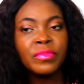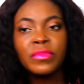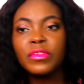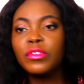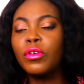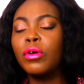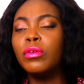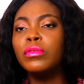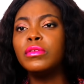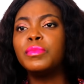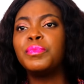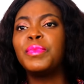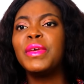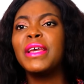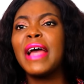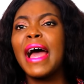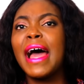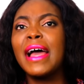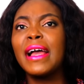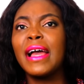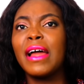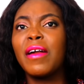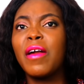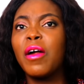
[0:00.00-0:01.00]
Don't
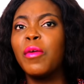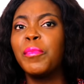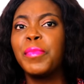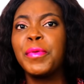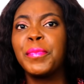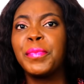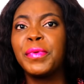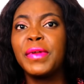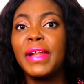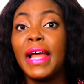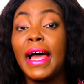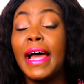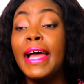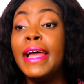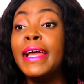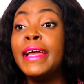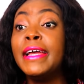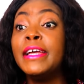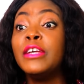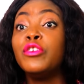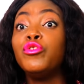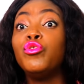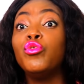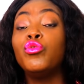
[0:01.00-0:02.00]
hang around people that
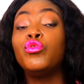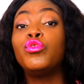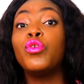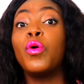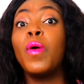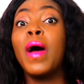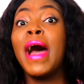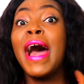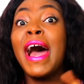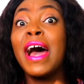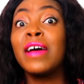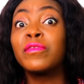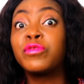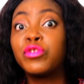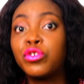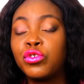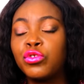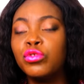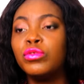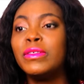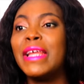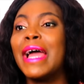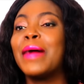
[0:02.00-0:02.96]
you don't have shoes,